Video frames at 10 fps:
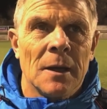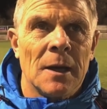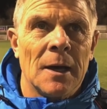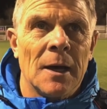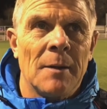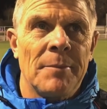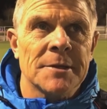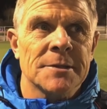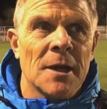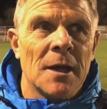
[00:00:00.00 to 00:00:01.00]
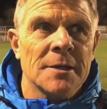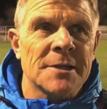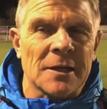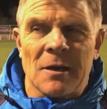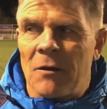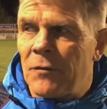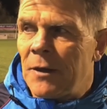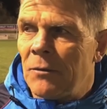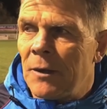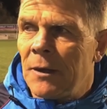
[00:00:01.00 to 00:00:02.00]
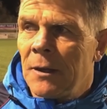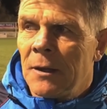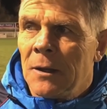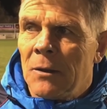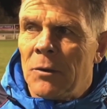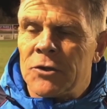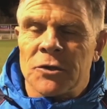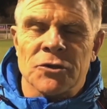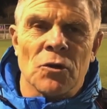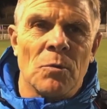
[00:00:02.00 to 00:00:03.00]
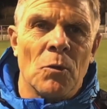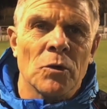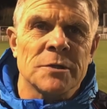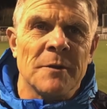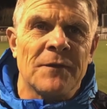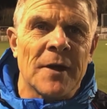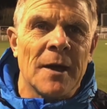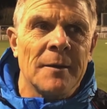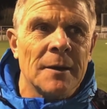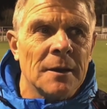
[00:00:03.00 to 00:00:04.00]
But second half we should have scored more, to be fair.